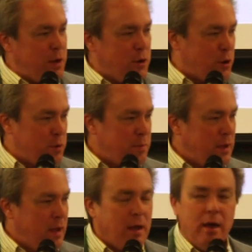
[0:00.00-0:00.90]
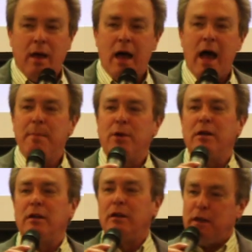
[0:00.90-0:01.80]
me home. I'm going
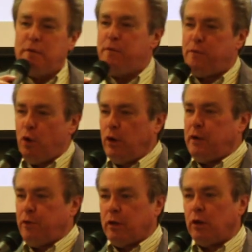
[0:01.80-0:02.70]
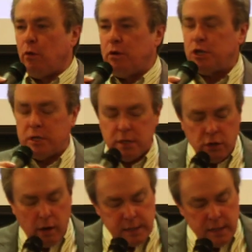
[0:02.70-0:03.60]
to live fully for the Lord Jesus
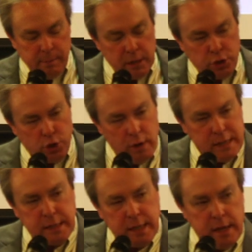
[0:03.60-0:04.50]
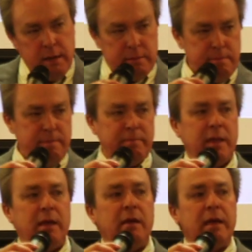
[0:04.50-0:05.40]
Christ. I'm going to trust him
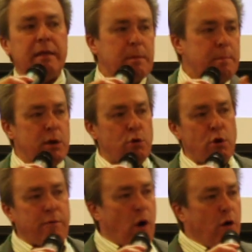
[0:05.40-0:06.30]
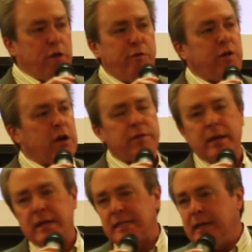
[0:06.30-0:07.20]
in the middle of all the fear
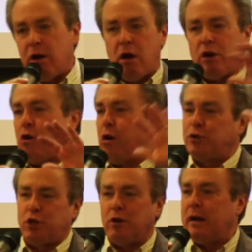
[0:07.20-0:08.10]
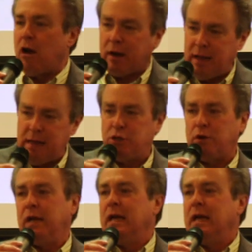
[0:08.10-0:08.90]
that is in our culture, in our country,